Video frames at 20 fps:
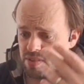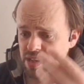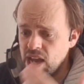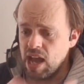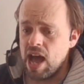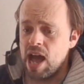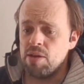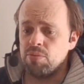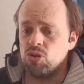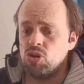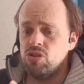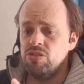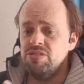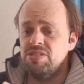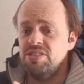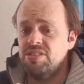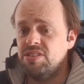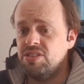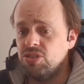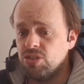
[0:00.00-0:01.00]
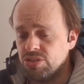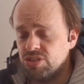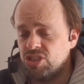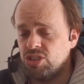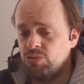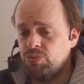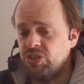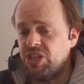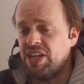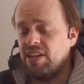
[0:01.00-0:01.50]
I'm going to see your
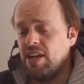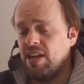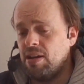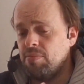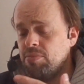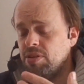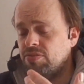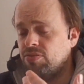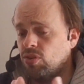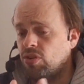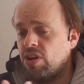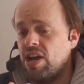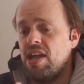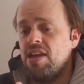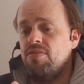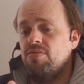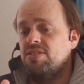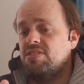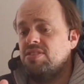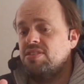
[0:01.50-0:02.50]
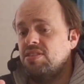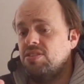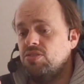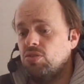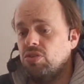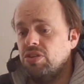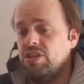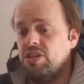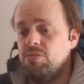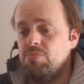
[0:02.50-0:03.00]
subject line before I even see
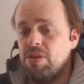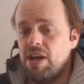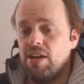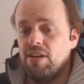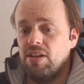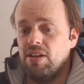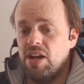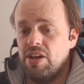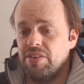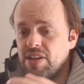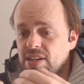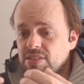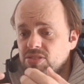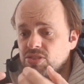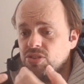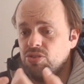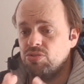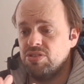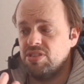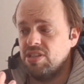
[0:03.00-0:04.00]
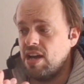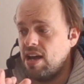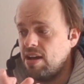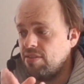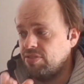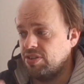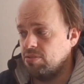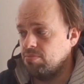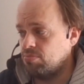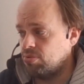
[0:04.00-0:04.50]
your email, and that's going to
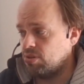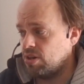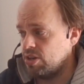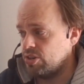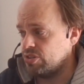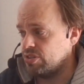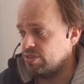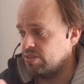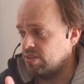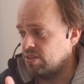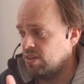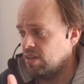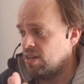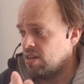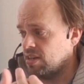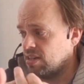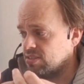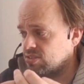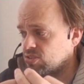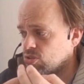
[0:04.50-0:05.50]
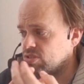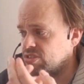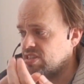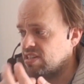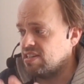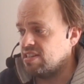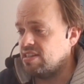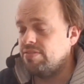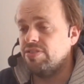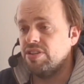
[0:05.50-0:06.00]
have an impression. That's going to
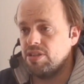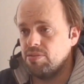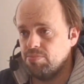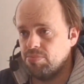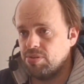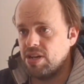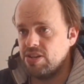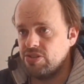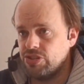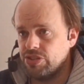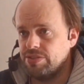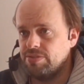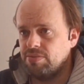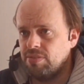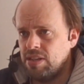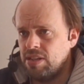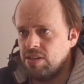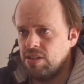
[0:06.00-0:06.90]
leave an impression.